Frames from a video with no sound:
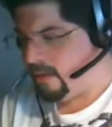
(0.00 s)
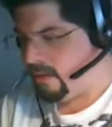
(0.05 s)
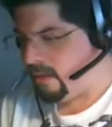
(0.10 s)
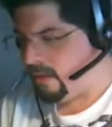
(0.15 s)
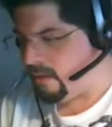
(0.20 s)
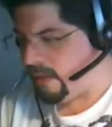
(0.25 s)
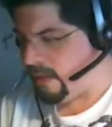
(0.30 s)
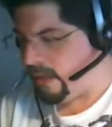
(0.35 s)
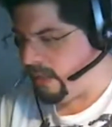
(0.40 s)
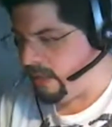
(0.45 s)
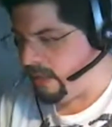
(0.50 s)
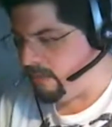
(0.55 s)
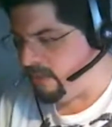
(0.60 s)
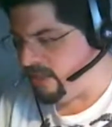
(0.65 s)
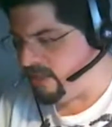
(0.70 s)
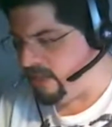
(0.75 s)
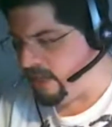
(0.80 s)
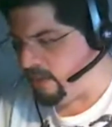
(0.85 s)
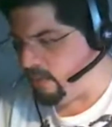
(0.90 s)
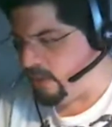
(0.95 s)
okay, let
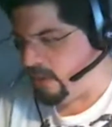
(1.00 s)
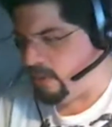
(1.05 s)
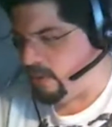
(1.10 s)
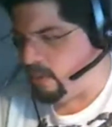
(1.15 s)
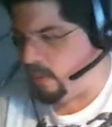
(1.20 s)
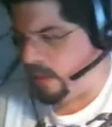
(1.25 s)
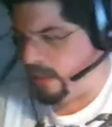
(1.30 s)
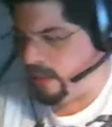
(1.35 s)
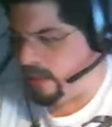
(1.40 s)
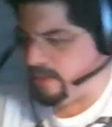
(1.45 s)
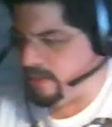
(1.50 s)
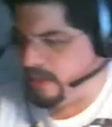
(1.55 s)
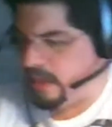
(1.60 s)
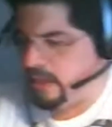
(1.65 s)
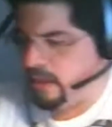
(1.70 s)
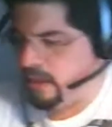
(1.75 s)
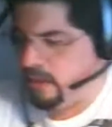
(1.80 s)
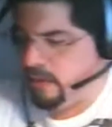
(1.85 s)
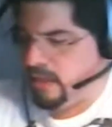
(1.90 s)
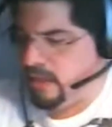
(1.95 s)
me check real quick because
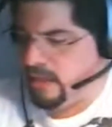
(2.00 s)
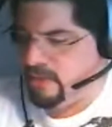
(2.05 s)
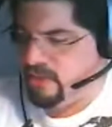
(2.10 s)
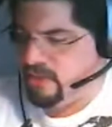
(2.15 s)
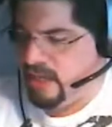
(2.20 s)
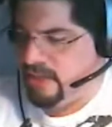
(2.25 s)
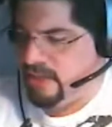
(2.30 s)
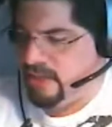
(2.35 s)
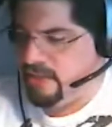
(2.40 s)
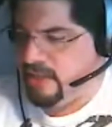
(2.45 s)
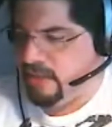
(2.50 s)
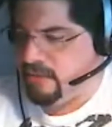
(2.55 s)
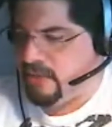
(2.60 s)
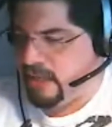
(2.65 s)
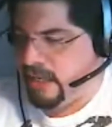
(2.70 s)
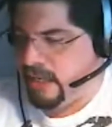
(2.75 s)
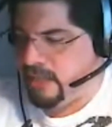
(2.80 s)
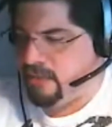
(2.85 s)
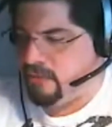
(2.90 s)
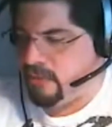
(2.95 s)
I know that chest gives
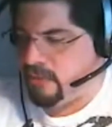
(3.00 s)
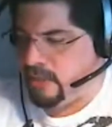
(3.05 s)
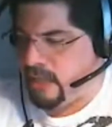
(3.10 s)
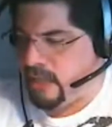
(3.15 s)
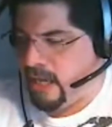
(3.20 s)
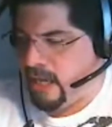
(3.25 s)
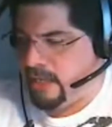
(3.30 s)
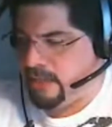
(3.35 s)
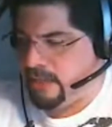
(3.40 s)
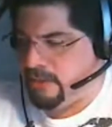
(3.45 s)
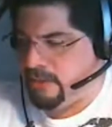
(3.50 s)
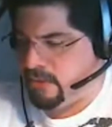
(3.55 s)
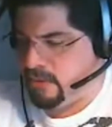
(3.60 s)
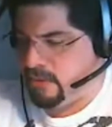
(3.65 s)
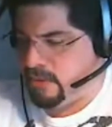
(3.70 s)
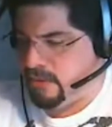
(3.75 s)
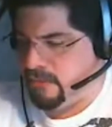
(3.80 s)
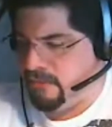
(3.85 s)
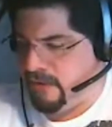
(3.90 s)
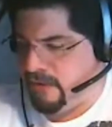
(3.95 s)
an extra dice to
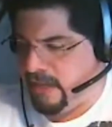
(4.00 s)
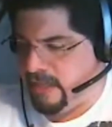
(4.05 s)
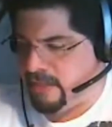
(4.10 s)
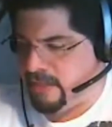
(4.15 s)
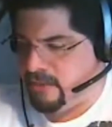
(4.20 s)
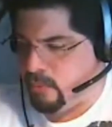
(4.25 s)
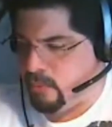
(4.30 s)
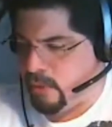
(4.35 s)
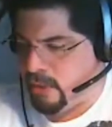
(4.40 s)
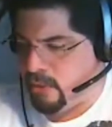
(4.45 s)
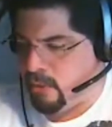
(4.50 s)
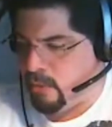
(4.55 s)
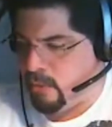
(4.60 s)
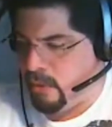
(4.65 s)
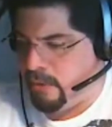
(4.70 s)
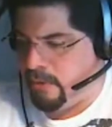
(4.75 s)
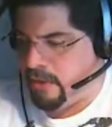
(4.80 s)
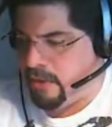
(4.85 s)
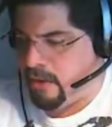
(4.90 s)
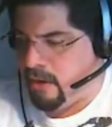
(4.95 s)
defense when you're
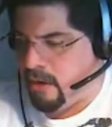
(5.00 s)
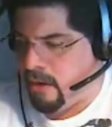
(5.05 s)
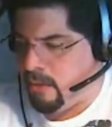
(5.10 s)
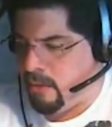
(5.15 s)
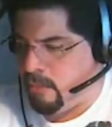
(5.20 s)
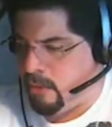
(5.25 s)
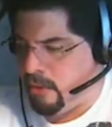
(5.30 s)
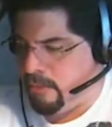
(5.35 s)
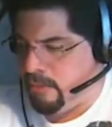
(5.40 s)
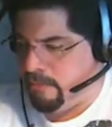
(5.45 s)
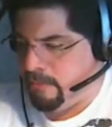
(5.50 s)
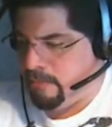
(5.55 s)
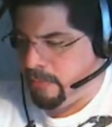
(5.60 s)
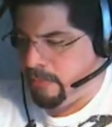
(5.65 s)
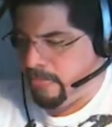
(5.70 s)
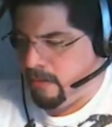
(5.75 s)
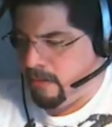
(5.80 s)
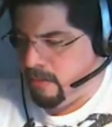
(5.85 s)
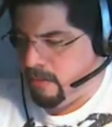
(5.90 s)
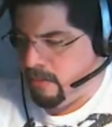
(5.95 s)
wearing armor,
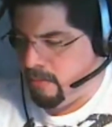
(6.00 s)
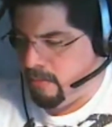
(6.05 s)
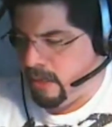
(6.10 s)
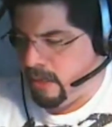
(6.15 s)
but I